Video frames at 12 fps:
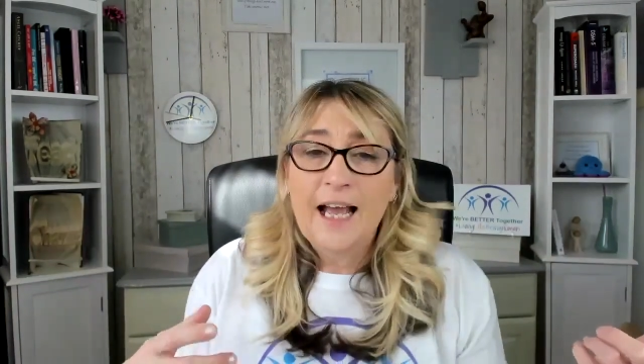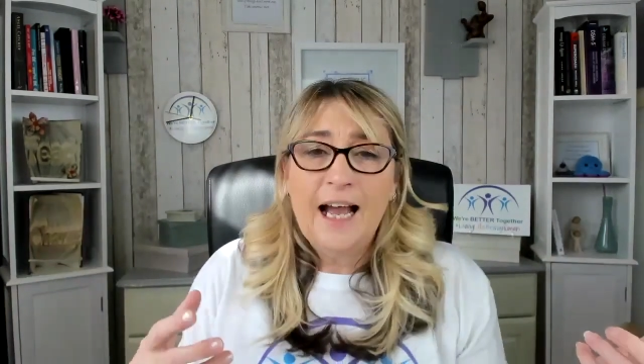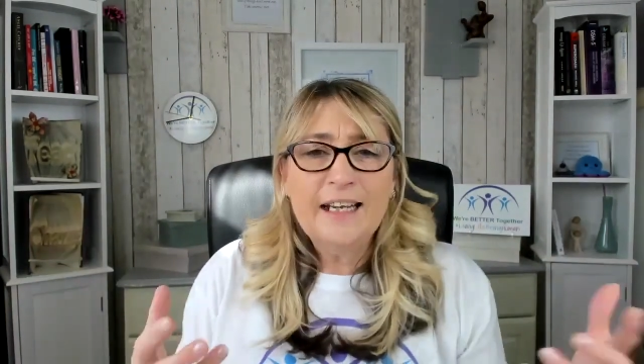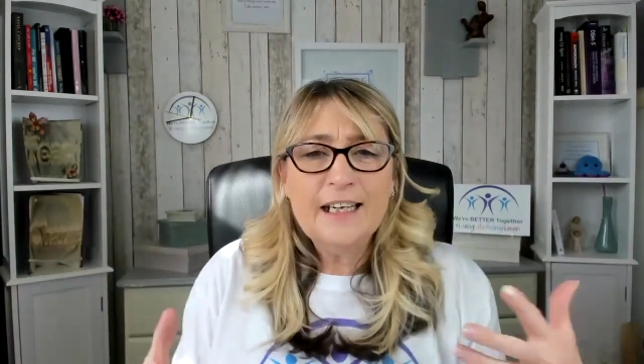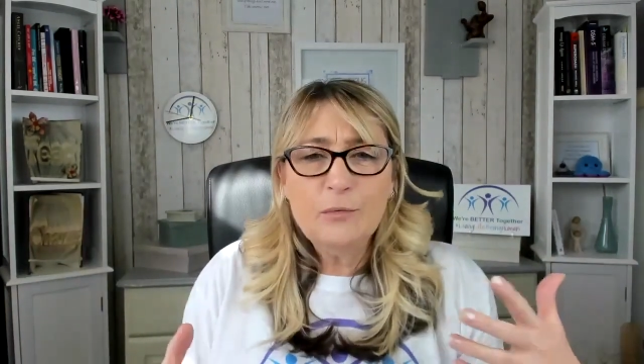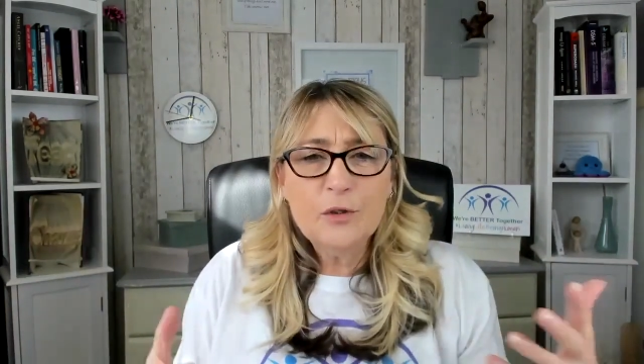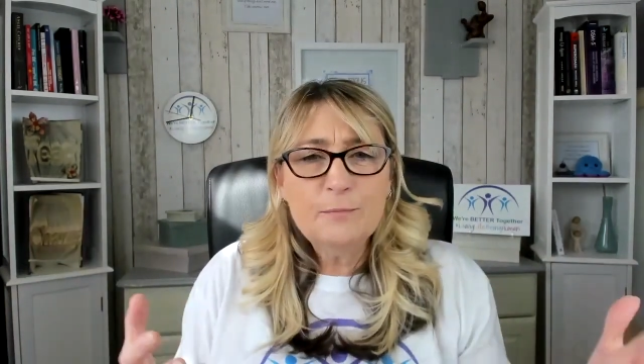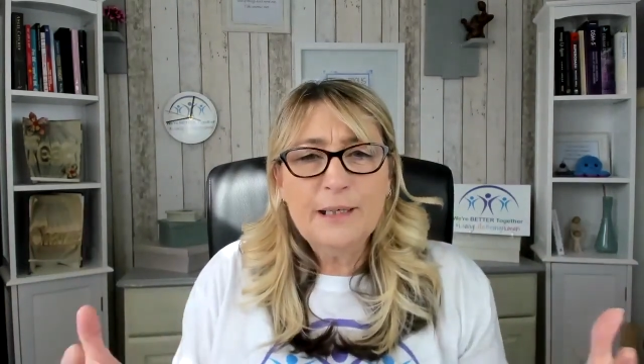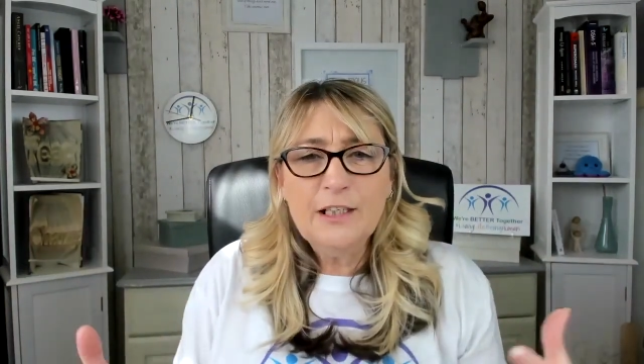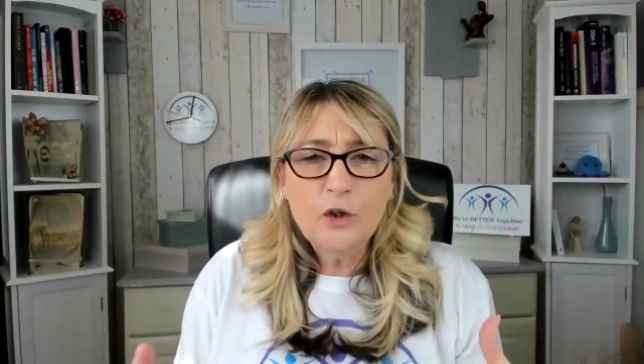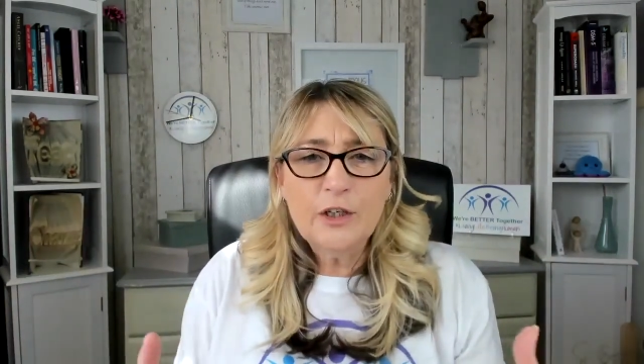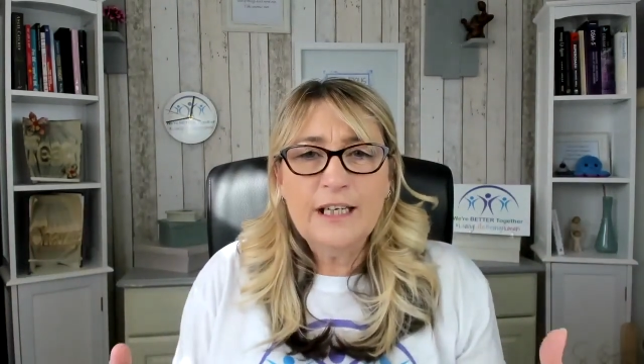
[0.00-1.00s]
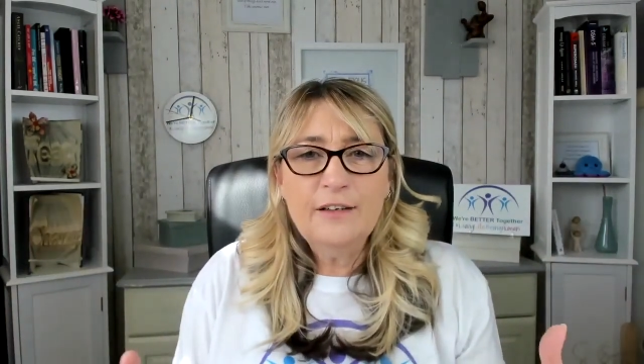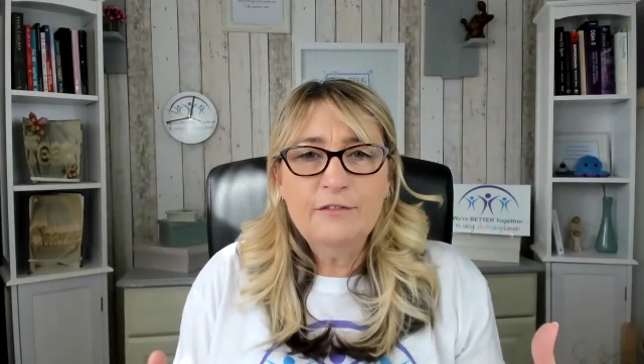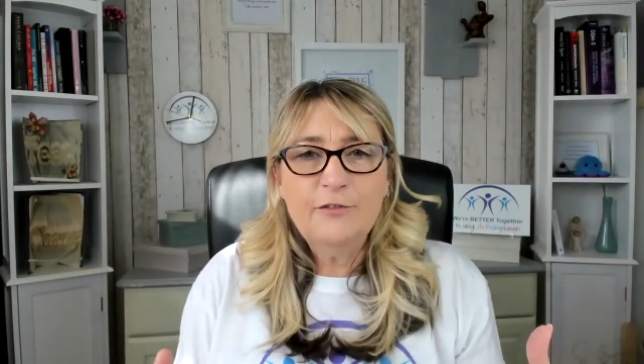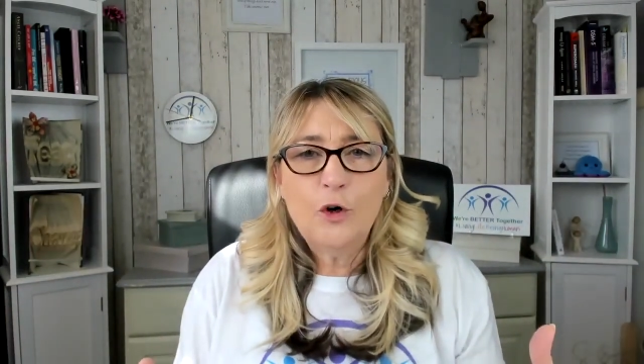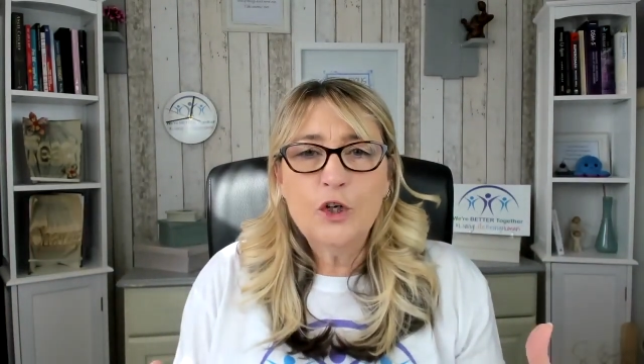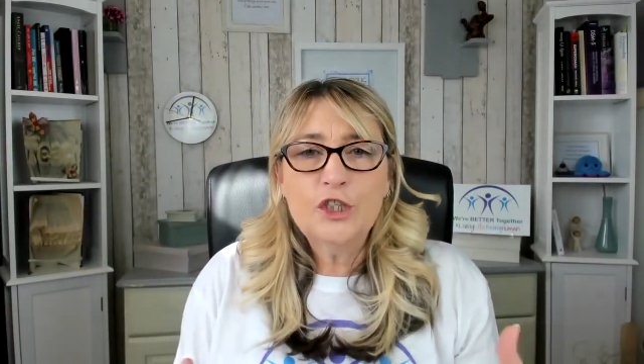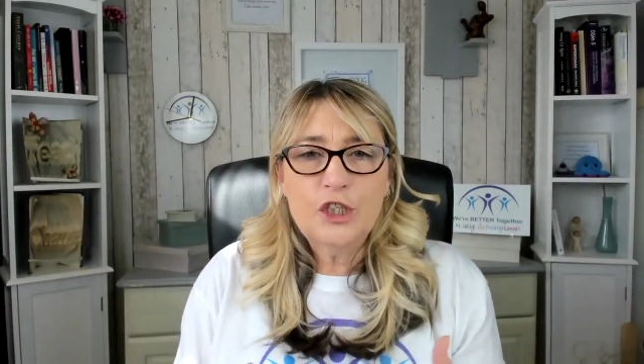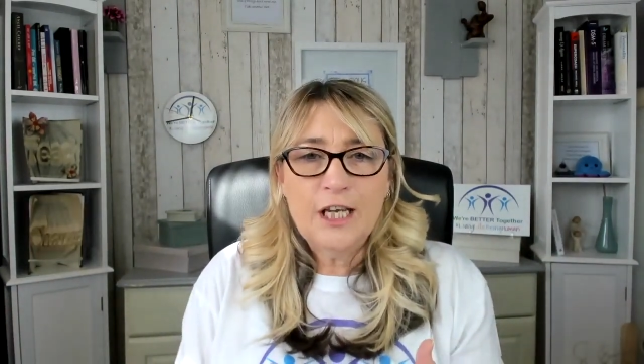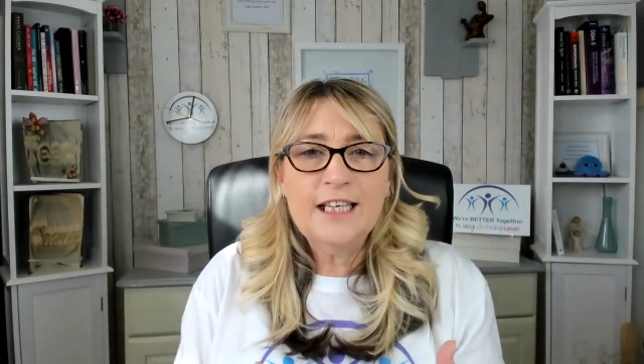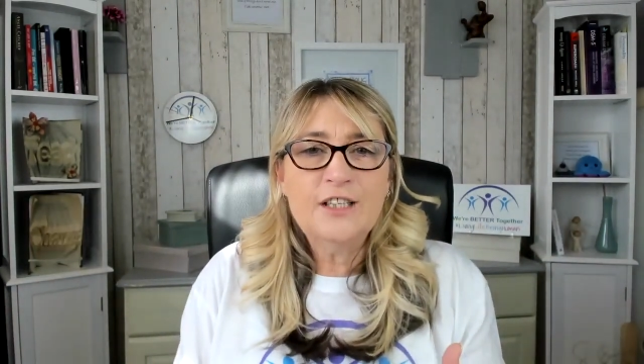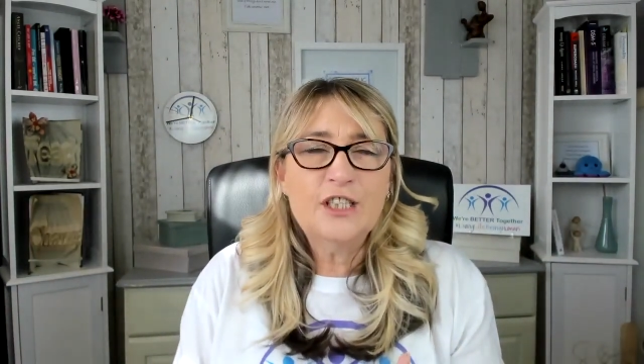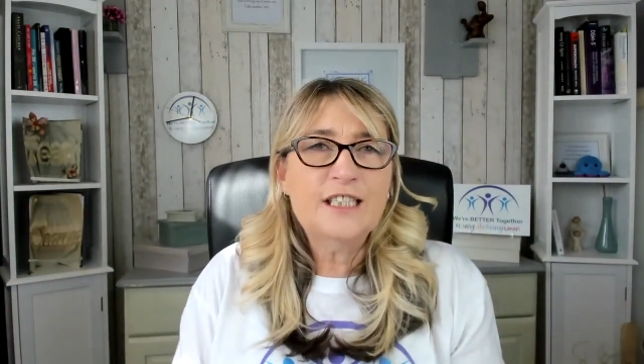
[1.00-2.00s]
and I would be looking for
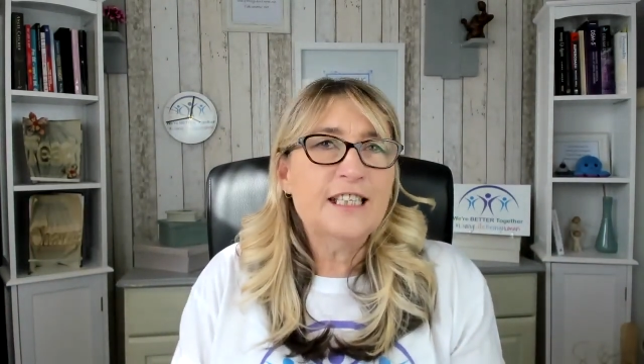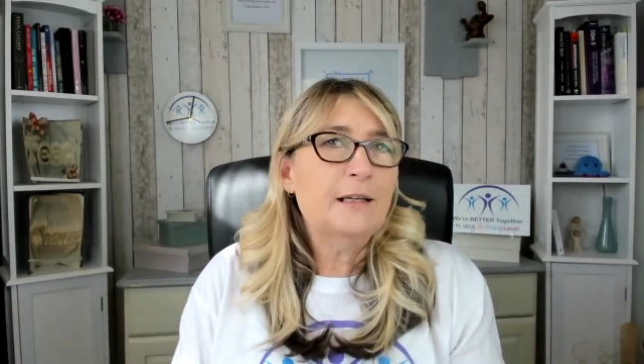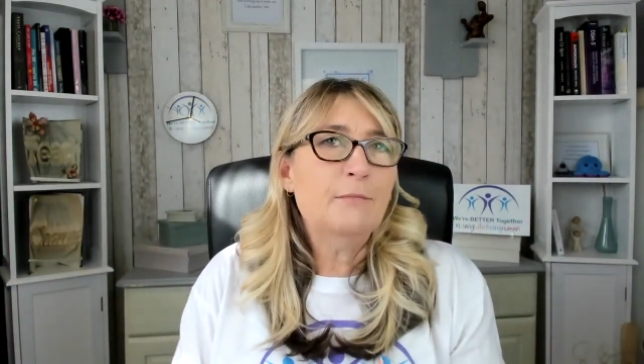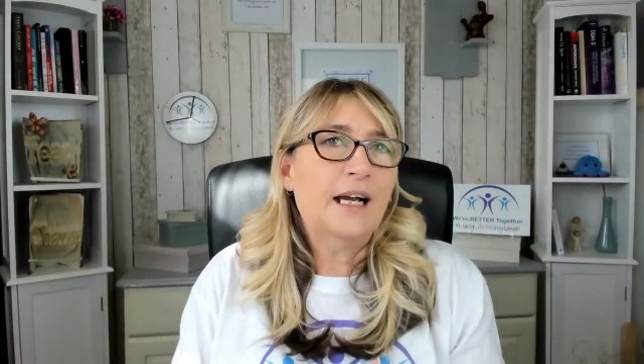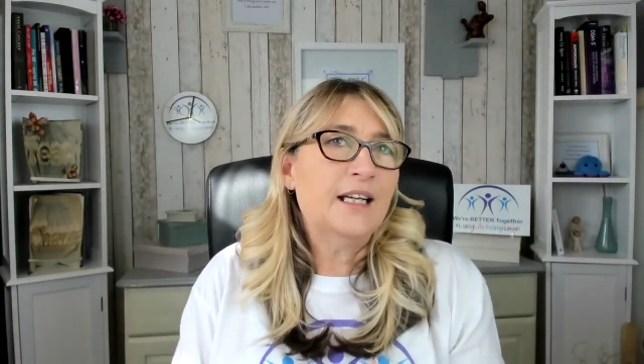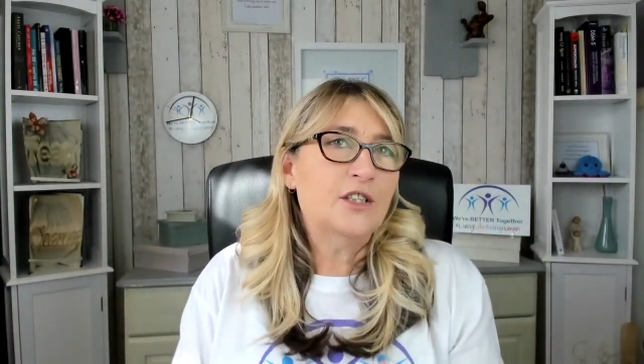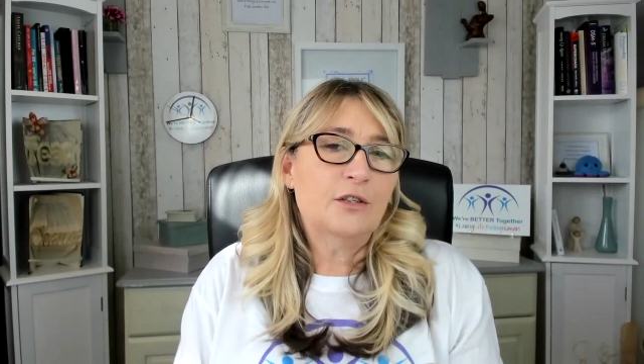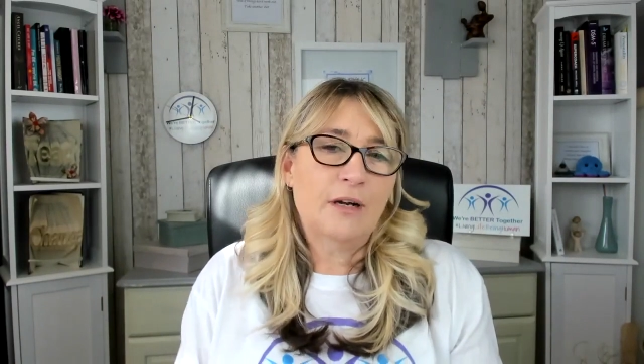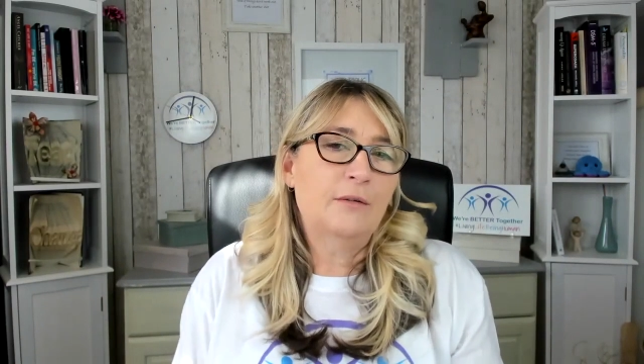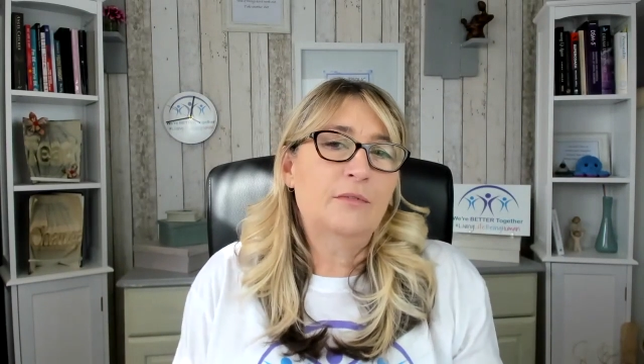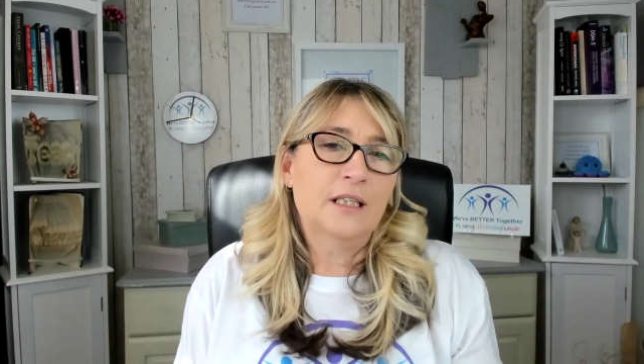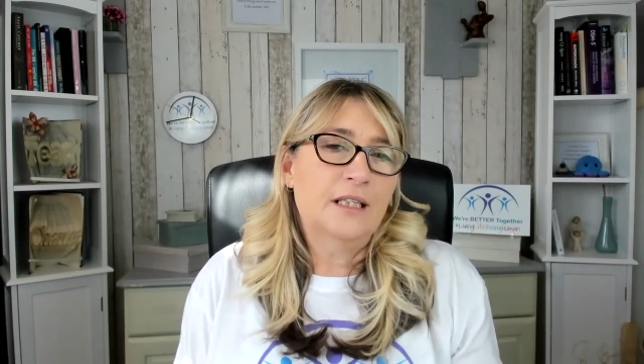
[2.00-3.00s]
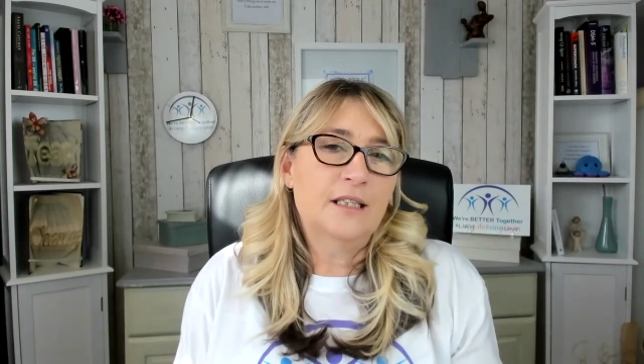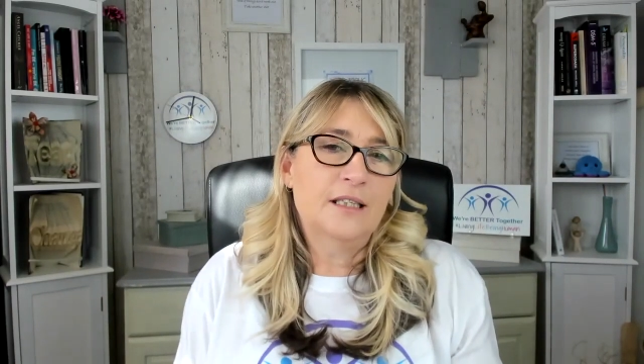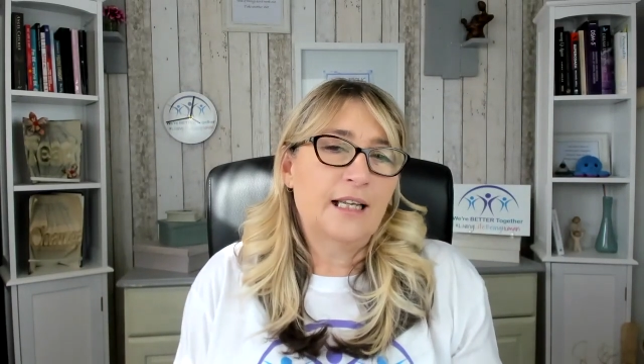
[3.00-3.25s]
changes in my surroundings.